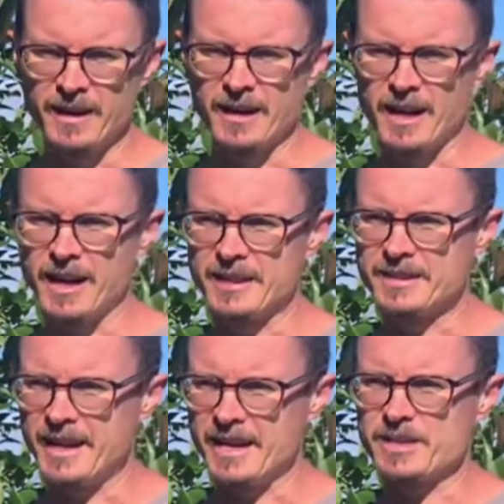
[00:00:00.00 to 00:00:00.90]

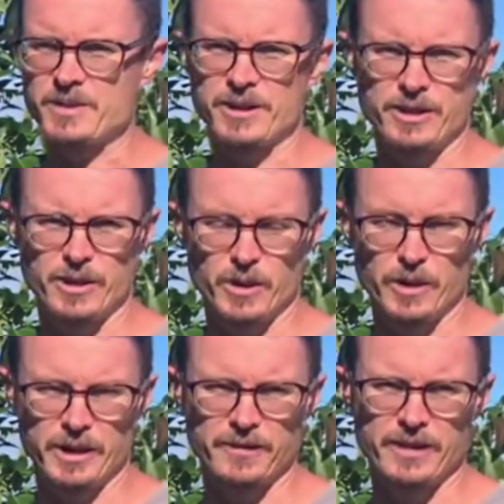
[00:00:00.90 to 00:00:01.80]
Today I just want to do a
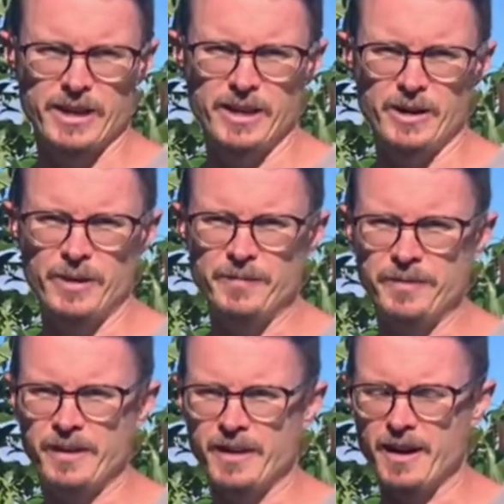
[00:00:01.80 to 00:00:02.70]
quicker video
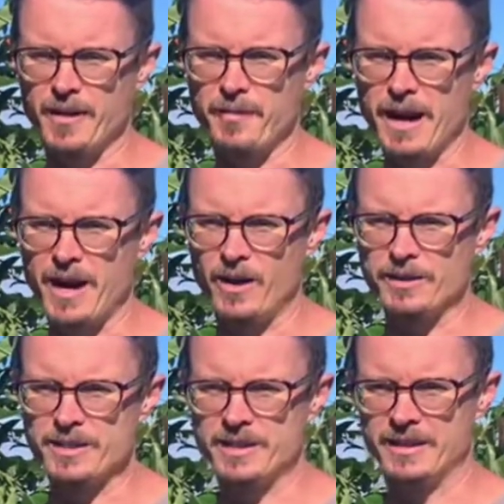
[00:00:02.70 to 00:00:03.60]

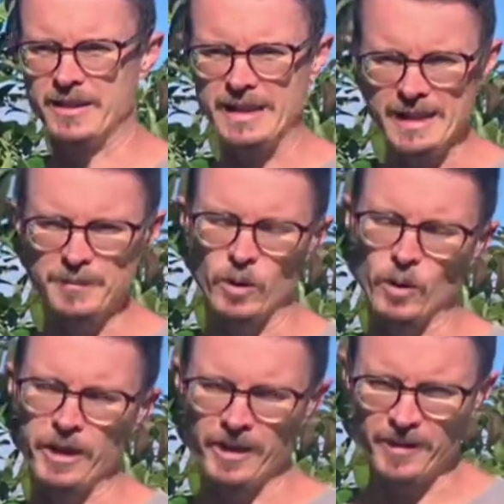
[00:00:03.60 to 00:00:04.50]
about neem
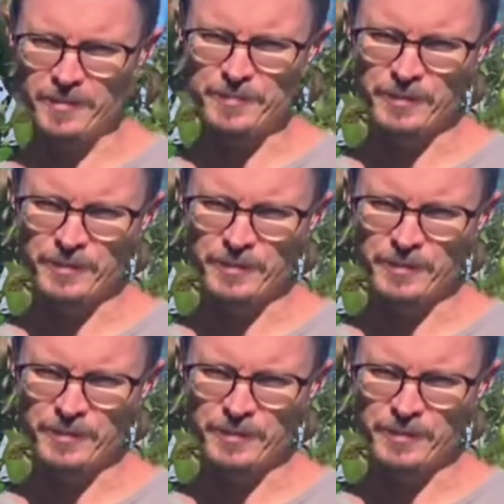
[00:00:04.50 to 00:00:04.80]
oil